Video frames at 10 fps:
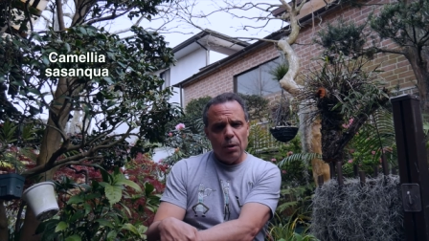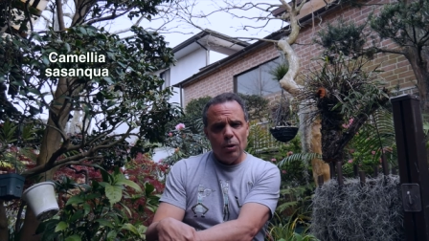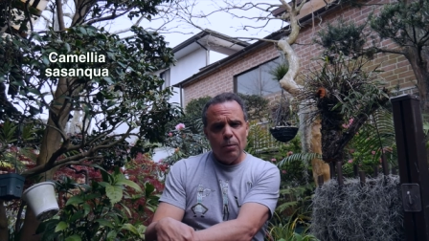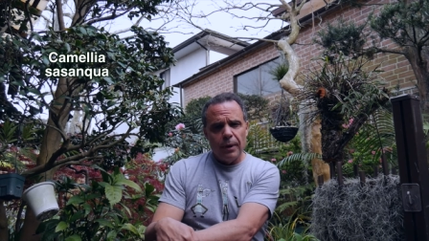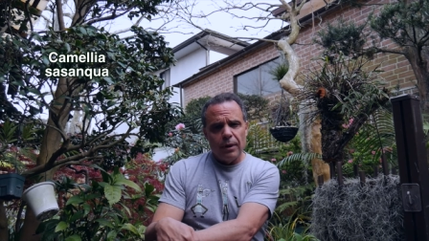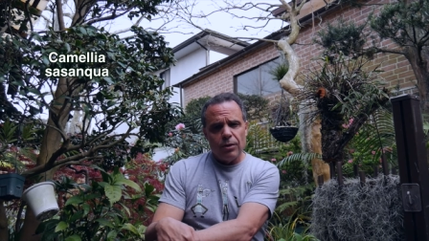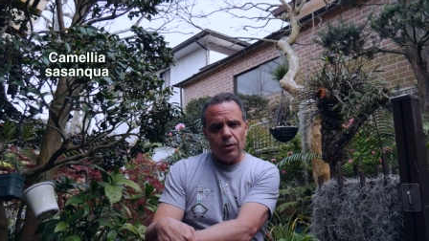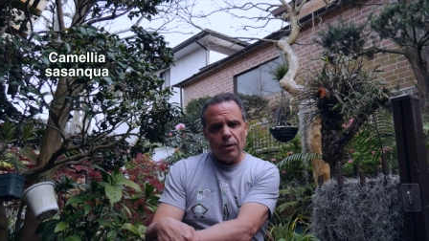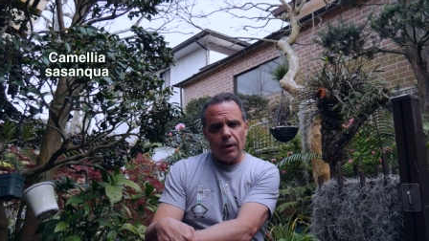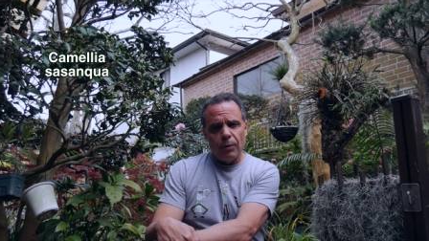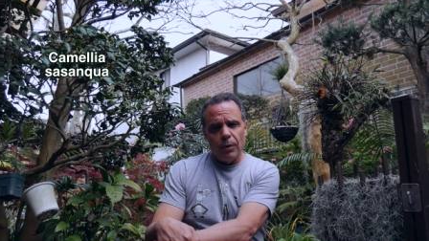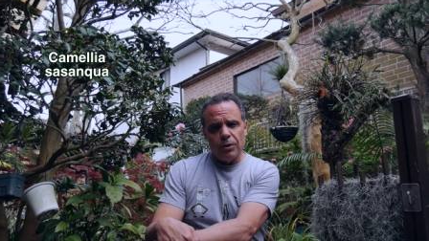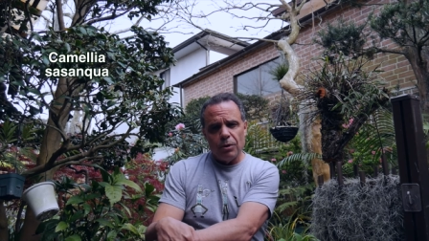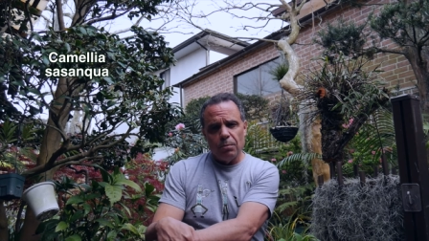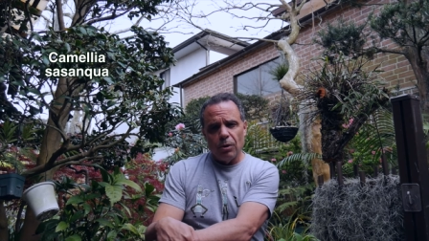blooming to early
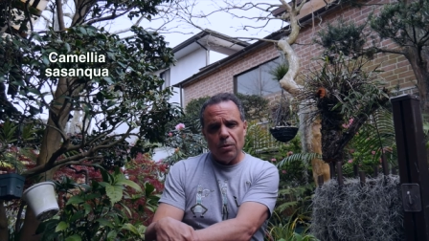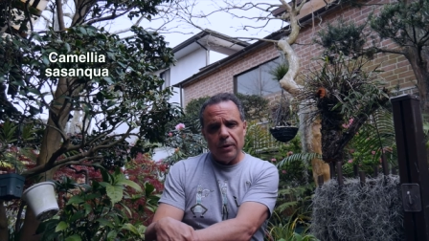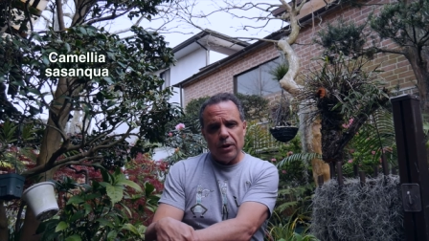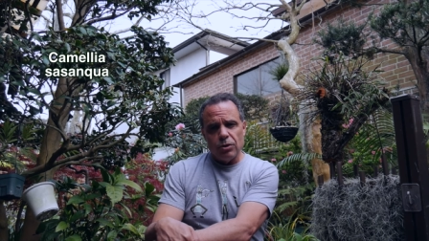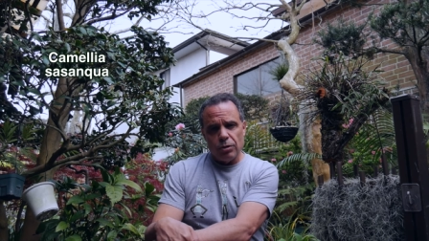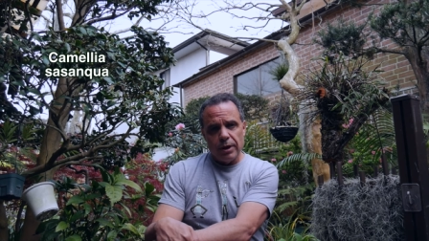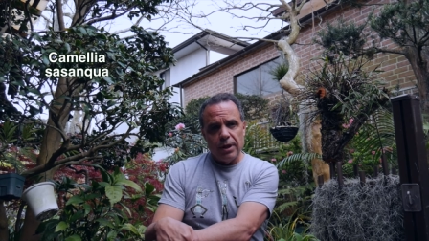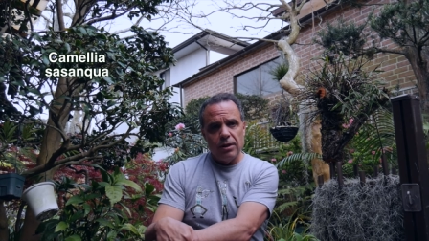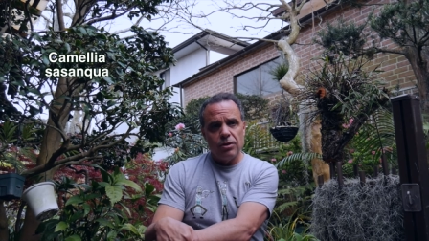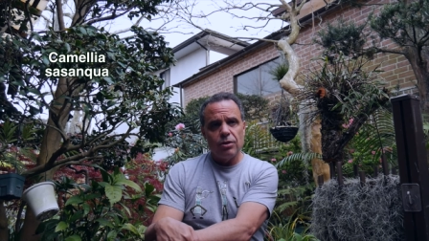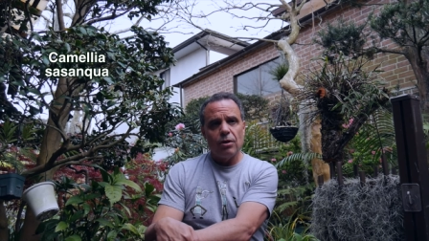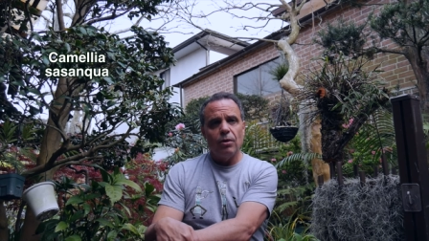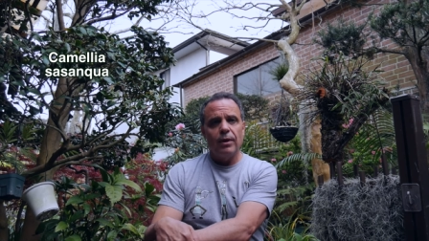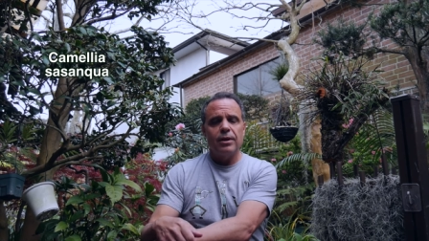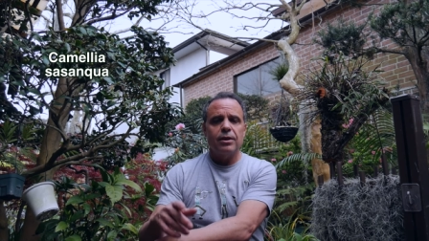winter blooming tree,
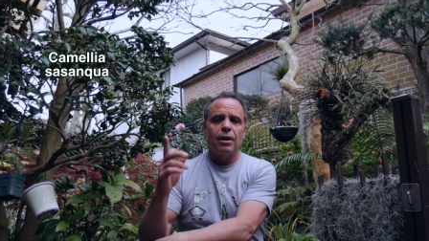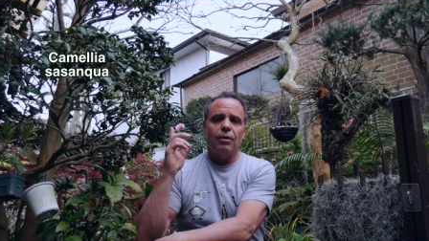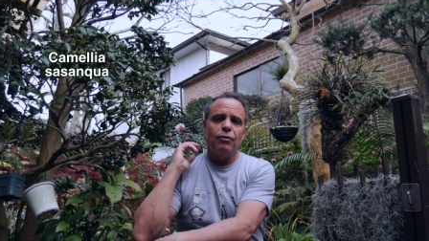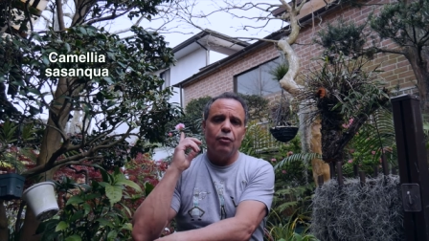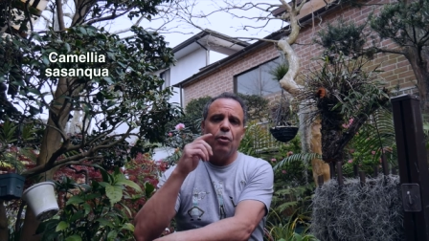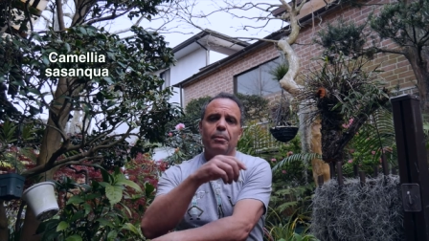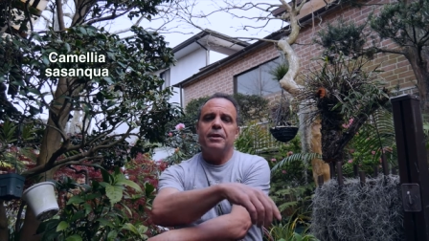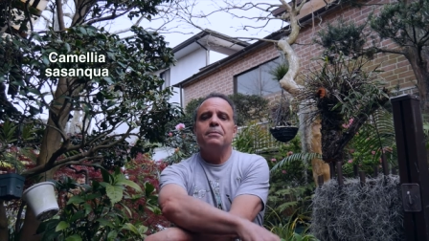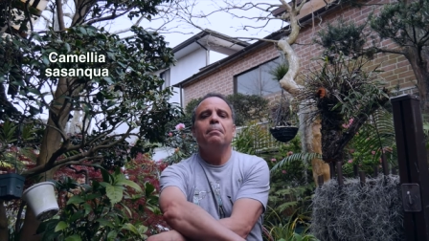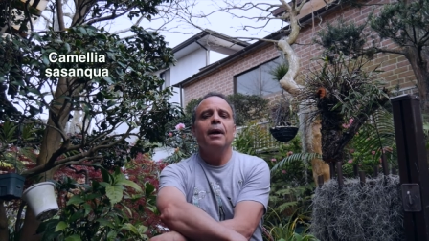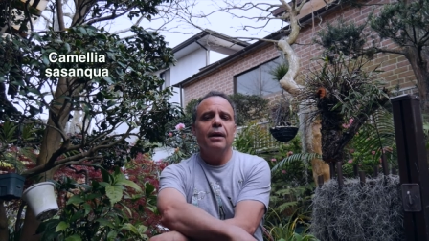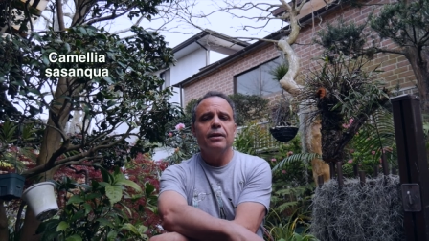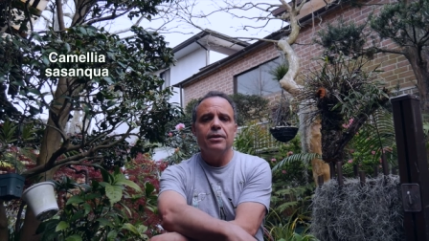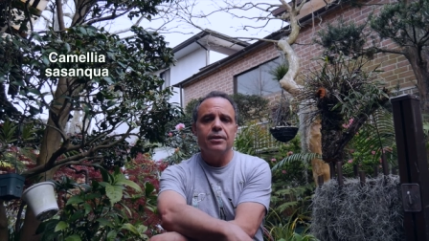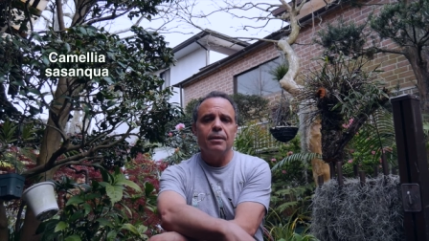so it's going to form its
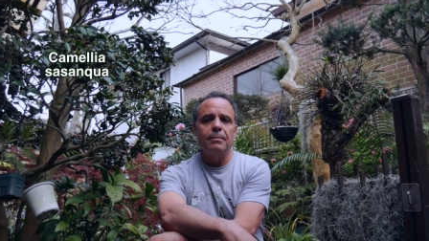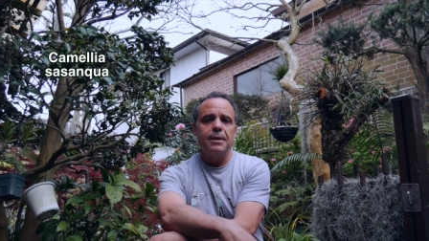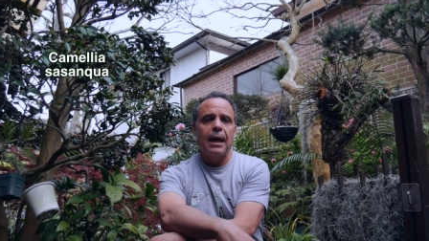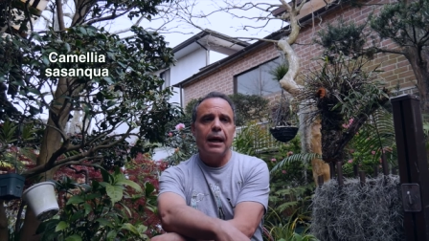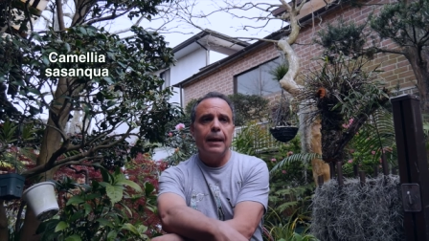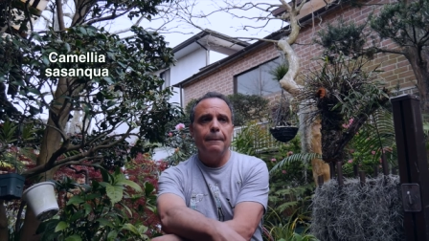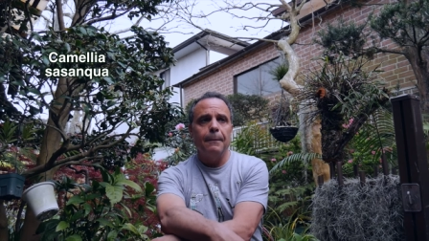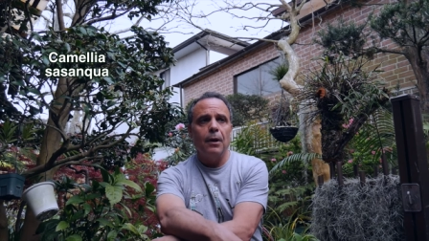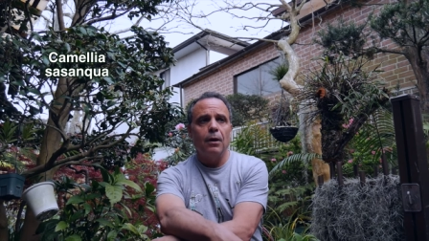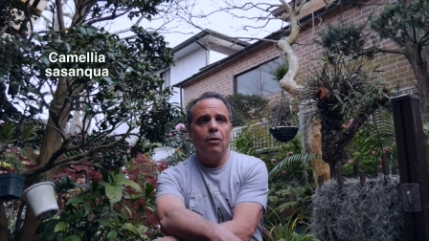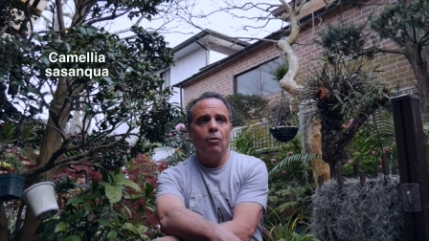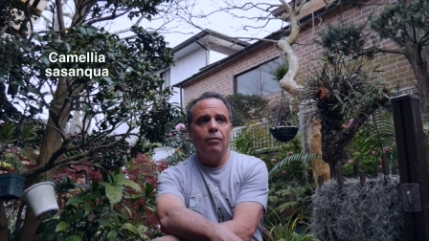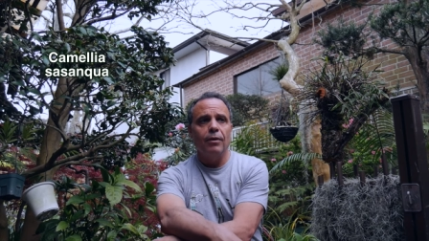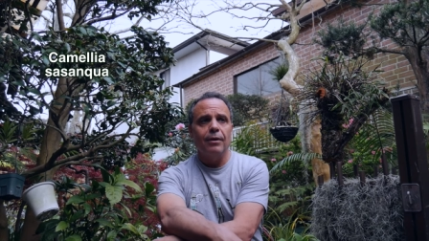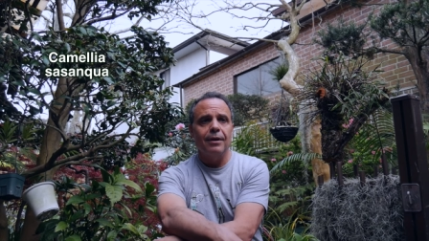buds sometime
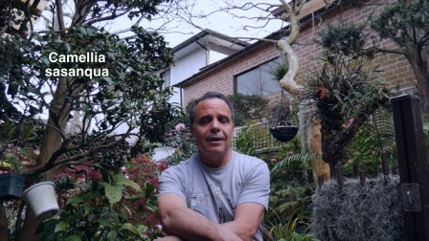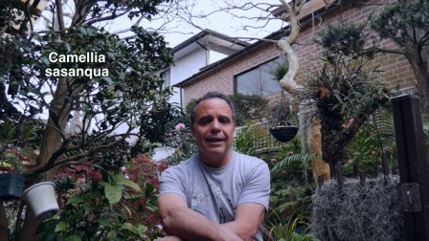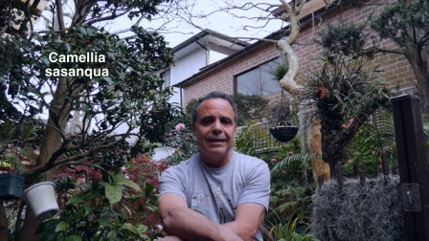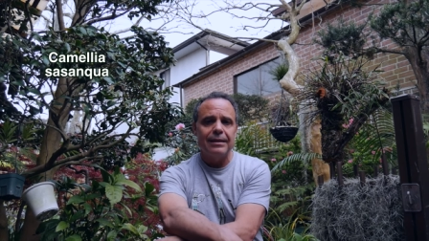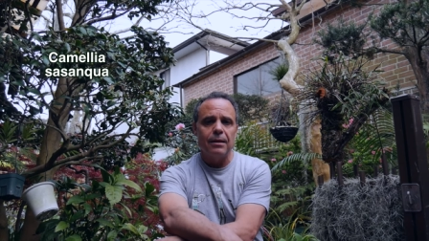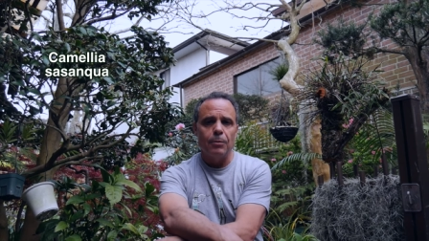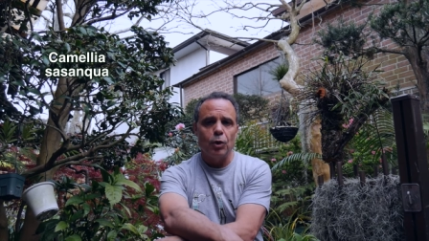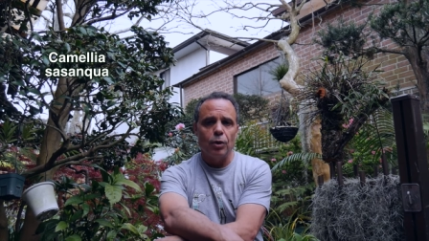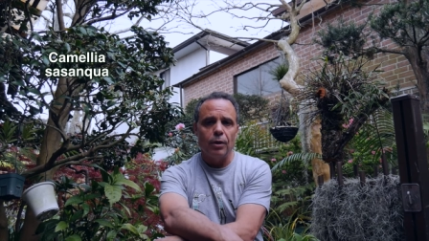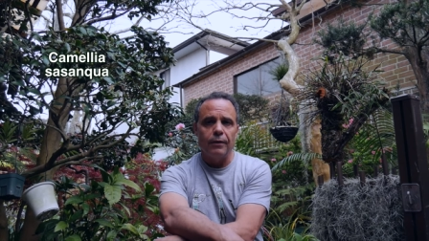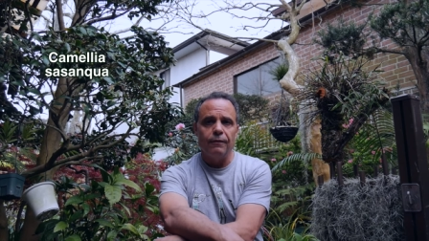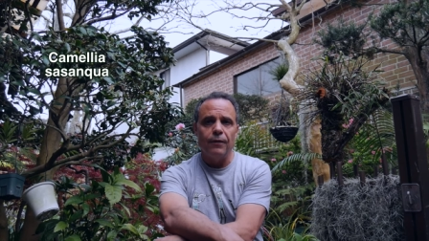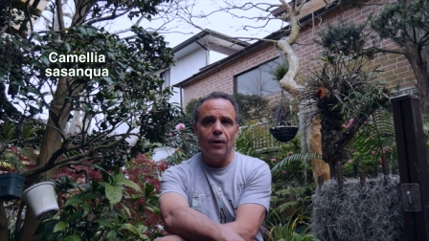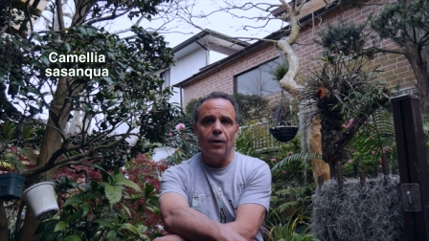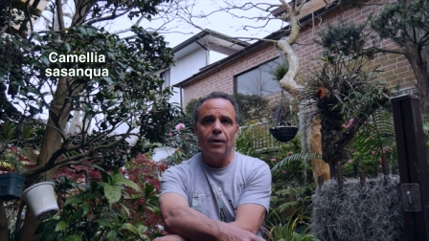over the late summer, early
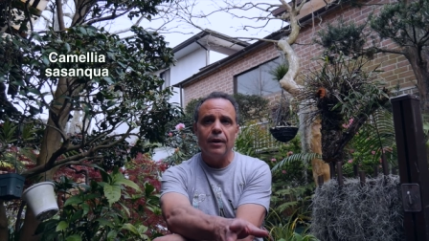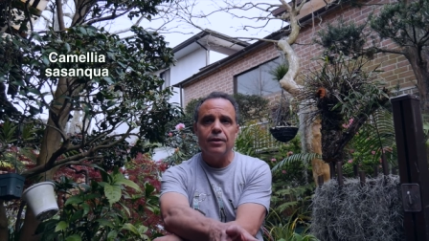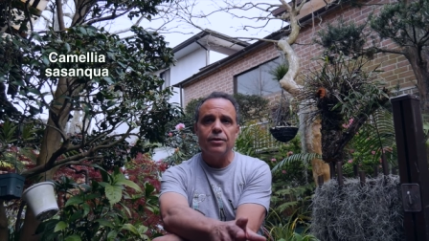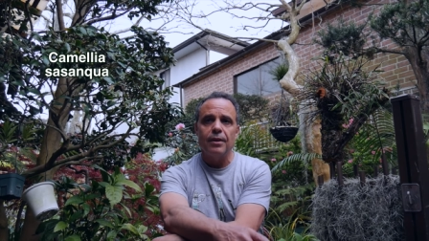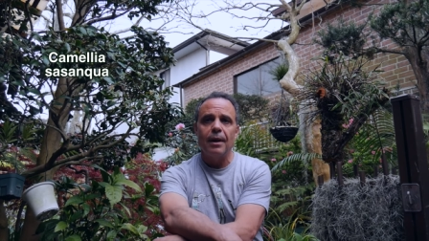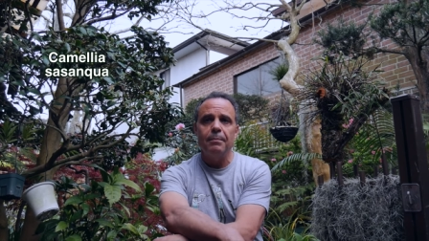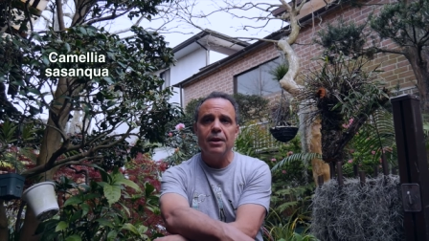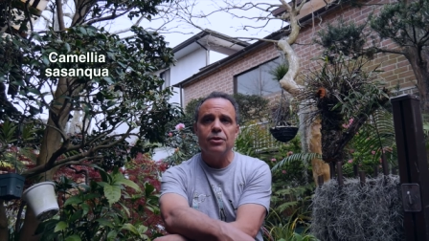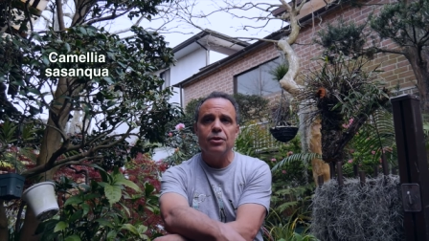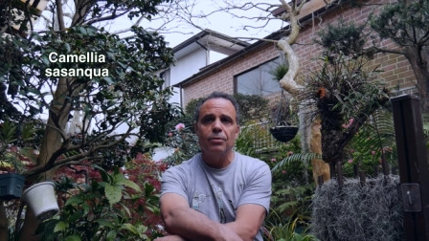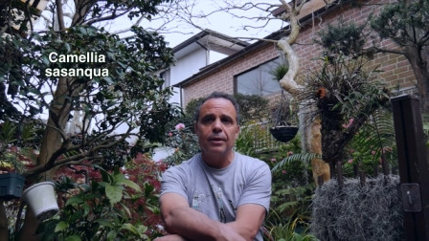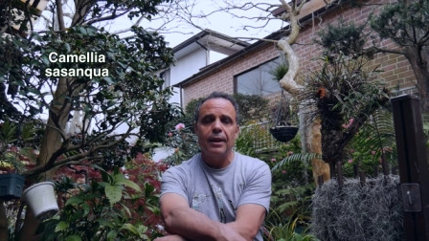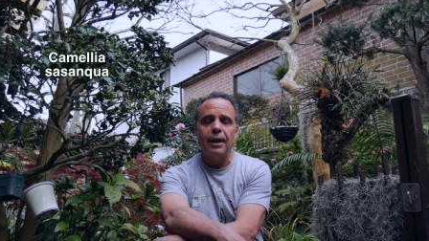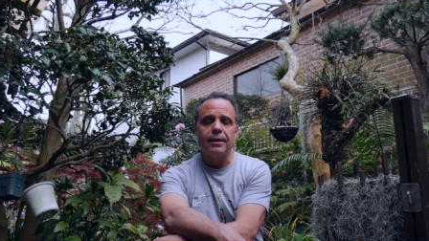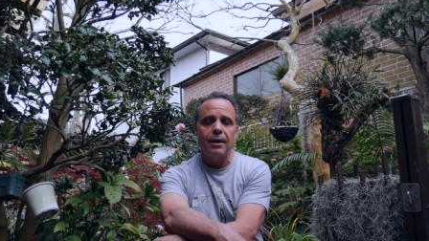fall, and so that means during
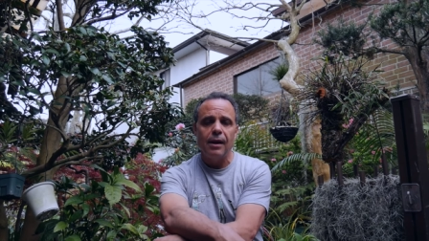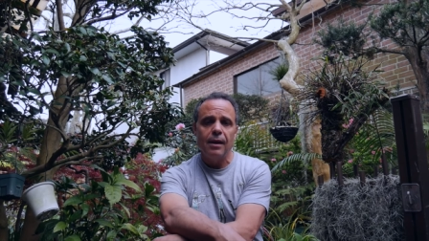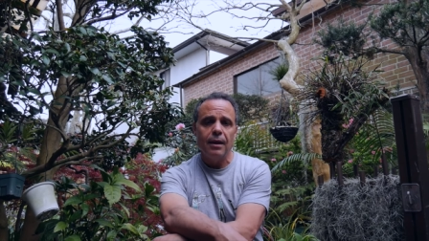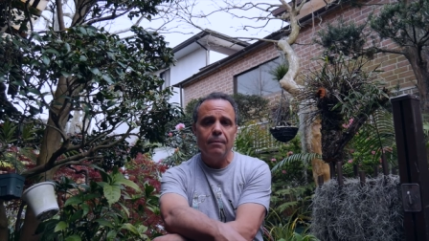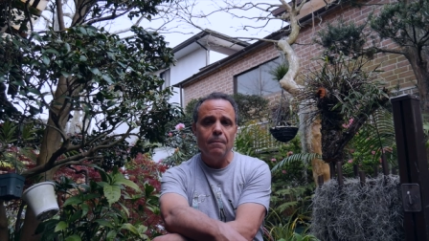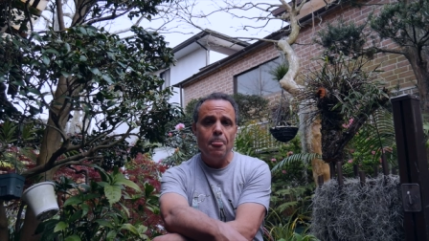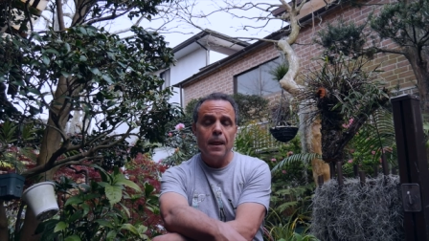that time